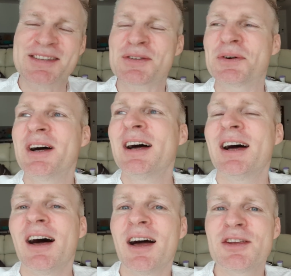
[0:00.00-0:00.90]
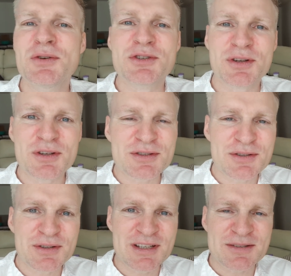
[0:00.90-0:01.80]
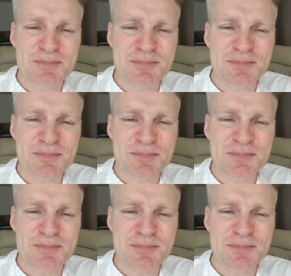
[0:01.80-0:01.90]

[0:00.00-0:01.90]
So huge losses on these